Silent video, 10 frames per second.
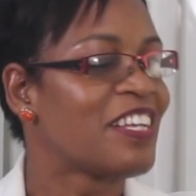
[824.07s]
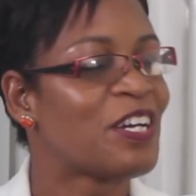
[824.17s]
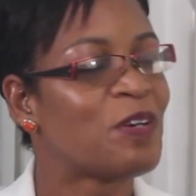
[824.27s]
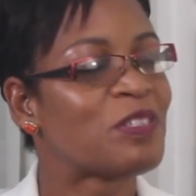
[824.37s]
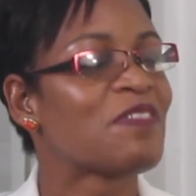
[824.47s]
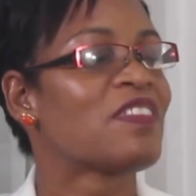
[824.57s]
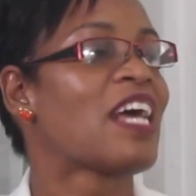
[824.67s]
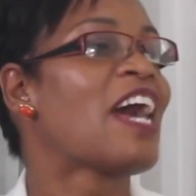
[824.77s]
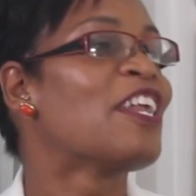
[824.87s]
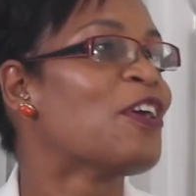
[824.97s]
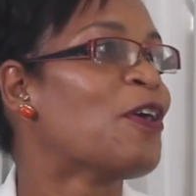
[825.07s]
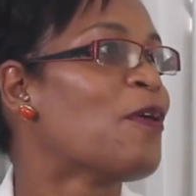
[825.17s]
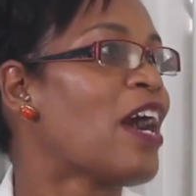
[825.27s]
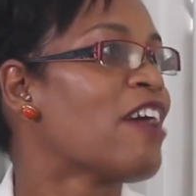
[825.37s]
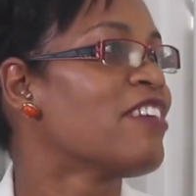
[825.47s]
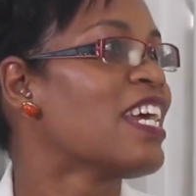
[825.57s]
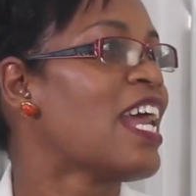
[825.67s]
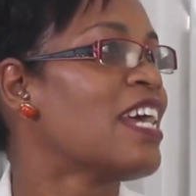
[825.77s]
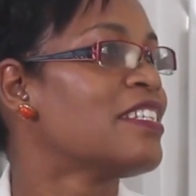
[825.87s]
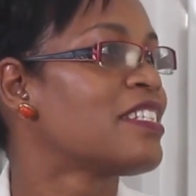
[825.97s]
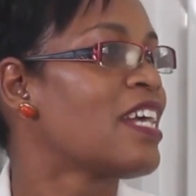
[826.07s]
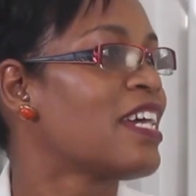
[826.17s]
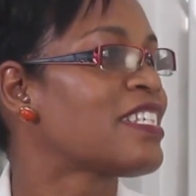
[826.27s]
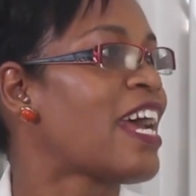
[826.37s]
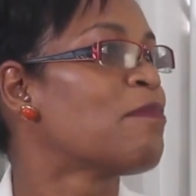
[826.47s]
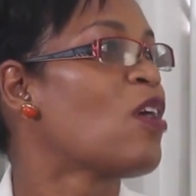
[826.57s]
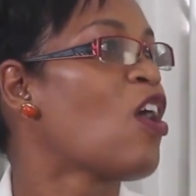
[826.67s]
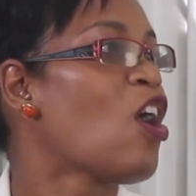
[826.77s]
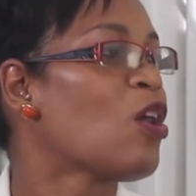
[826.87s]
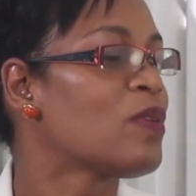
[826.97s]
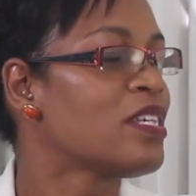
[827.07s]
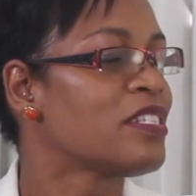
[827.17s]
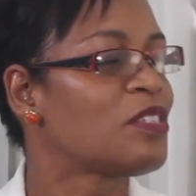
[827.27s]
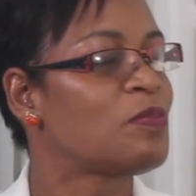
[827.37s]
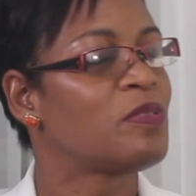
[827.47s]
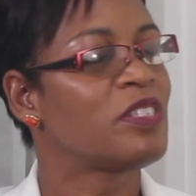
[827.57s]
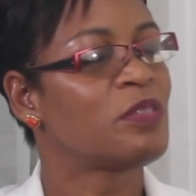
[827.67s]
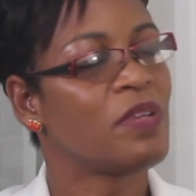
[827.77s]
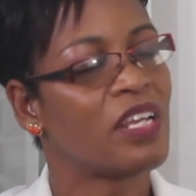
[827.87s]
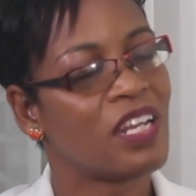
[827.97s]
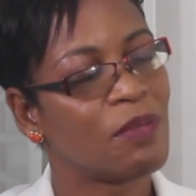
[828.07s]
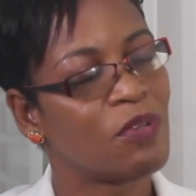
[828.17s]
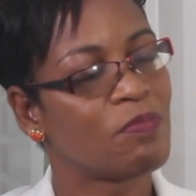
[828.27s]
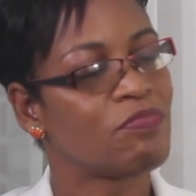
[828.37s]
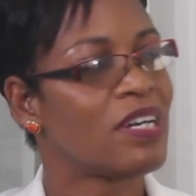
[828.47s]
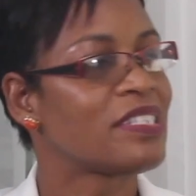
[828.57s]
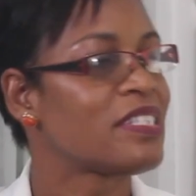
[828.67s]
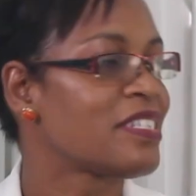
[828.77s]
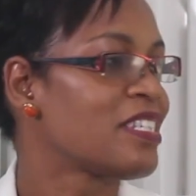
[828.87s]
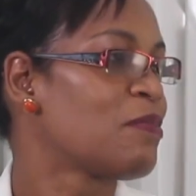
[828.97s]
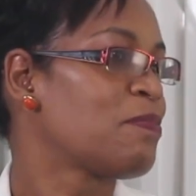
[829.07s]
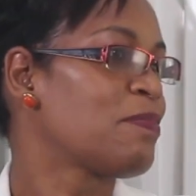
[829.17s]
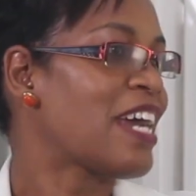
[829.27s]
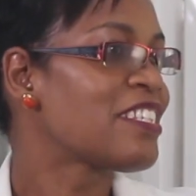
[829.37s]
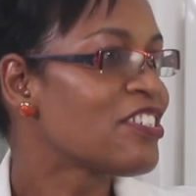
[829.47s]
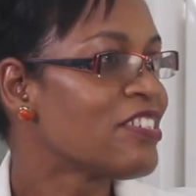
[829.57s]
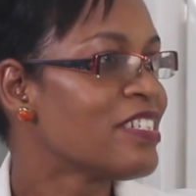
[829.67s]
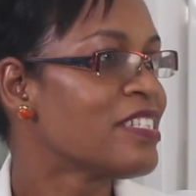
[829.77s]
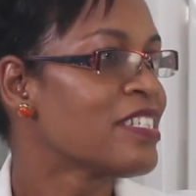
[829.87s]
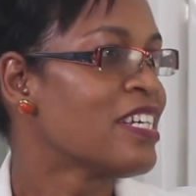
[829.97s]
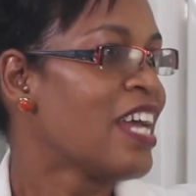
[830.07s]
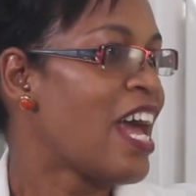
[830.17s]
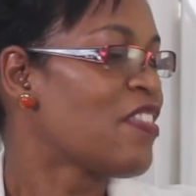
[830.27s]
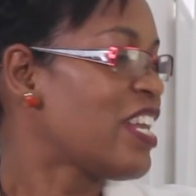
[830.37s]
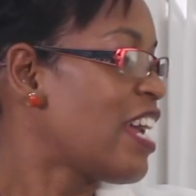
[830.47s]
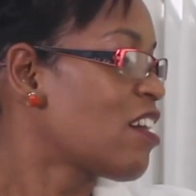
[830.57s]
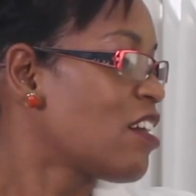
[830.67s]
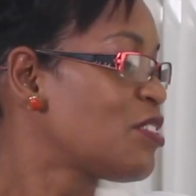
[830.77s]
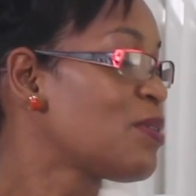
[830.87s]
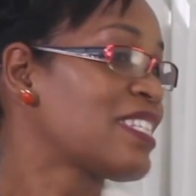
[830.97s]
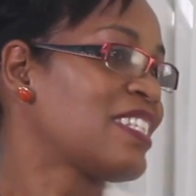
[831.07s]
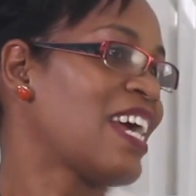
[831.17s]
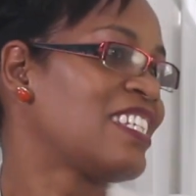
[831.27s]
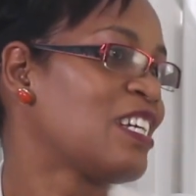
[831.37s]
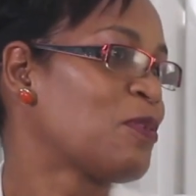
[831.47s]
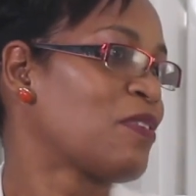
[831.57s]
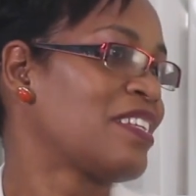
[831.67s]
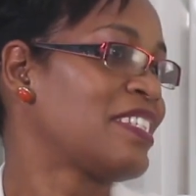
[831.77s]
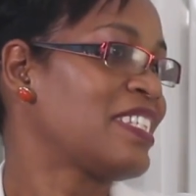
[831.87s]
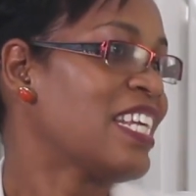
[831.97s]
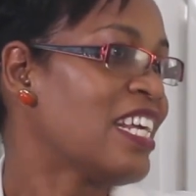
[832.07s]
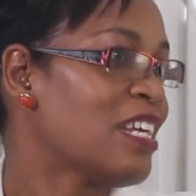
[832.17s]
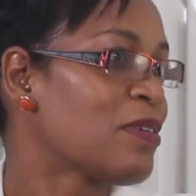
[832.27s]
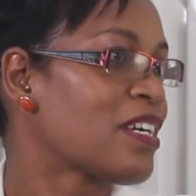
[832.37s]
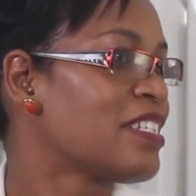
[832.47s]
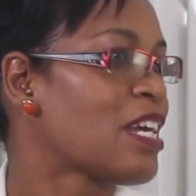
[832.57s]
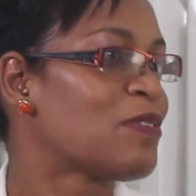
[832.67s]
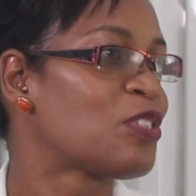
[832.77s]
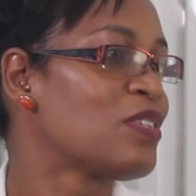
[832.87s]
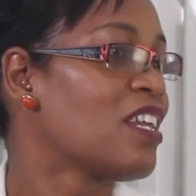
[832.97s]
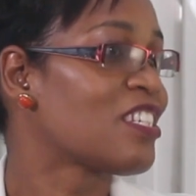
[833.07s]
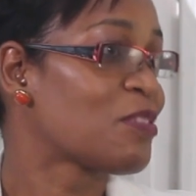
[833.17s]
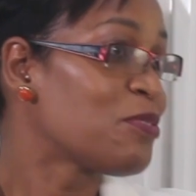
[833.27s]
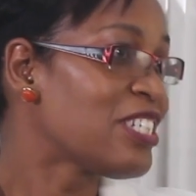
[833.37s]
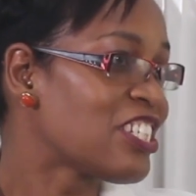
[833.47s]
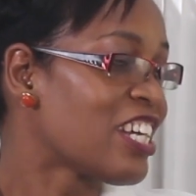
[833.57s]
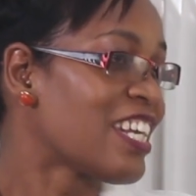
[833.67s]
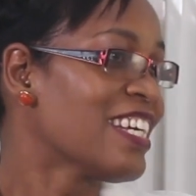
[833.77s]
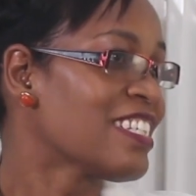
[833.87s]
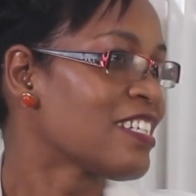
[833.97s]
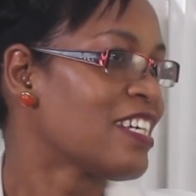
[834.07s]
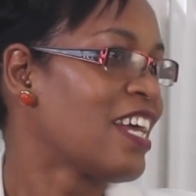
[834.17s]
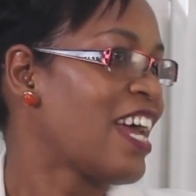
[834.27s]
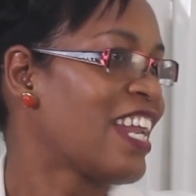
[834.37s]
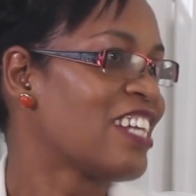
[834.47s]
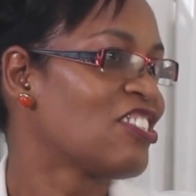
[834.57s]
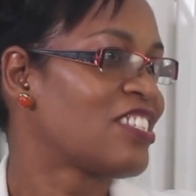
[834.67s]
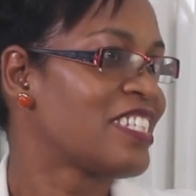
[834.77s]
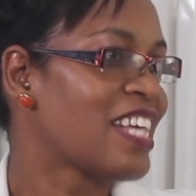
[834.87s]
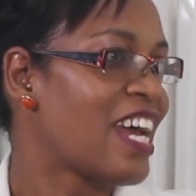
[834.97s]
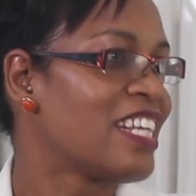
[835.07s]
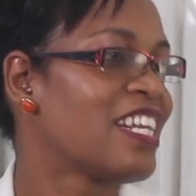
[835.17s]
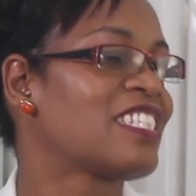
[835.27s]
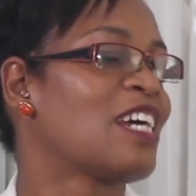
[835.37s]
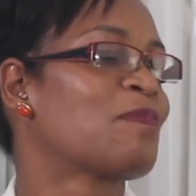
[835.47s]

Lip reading: And then out of that, now, I realize that I'm always speaking about process and patterns. And then I got so excited about the seed because I was doing a lot of preaching on it. And I just decided